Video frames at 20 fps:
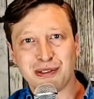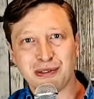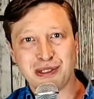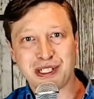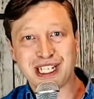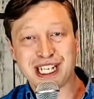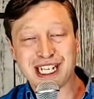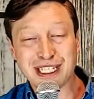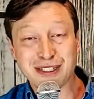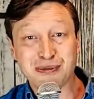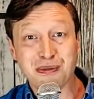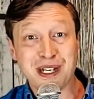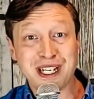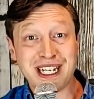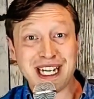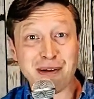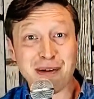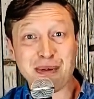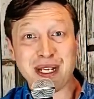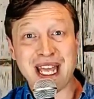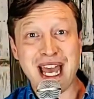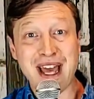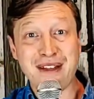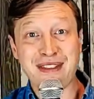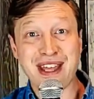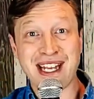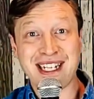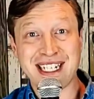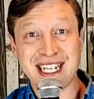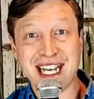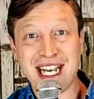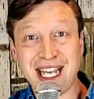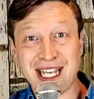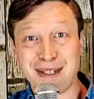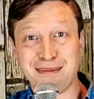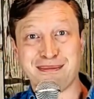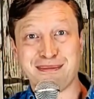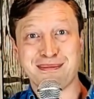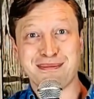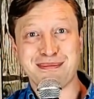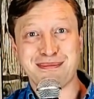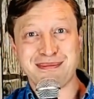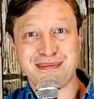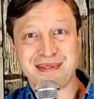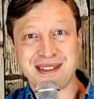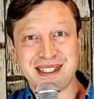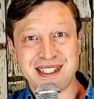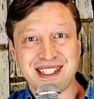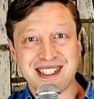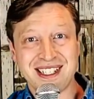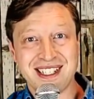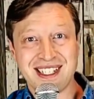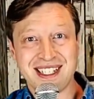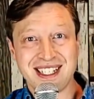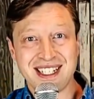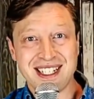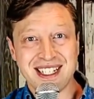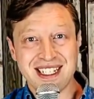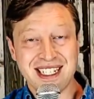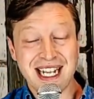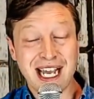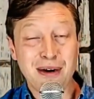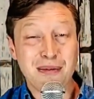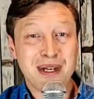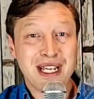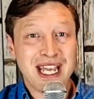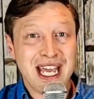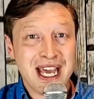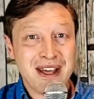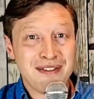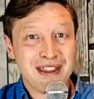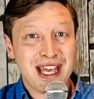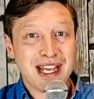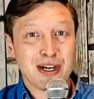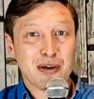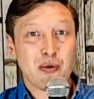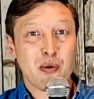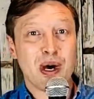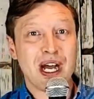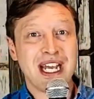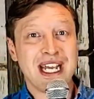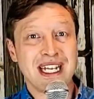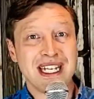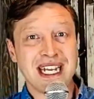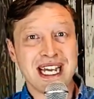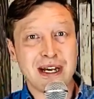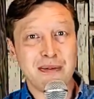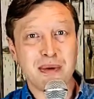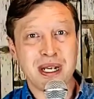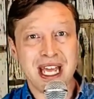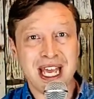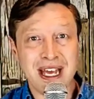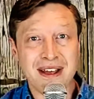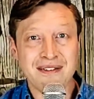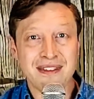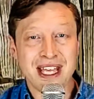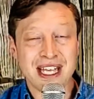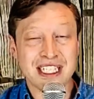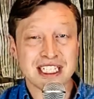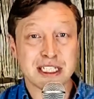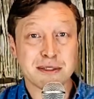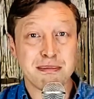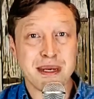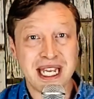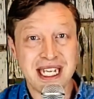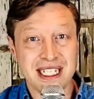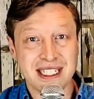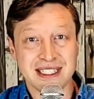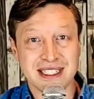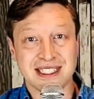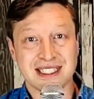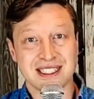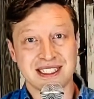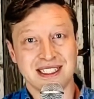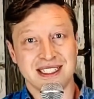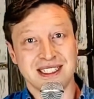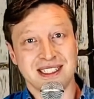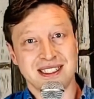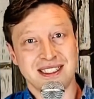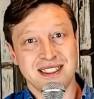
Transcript: Well, guess what? Now we have that time. Now we have that quiet. Now we have that space.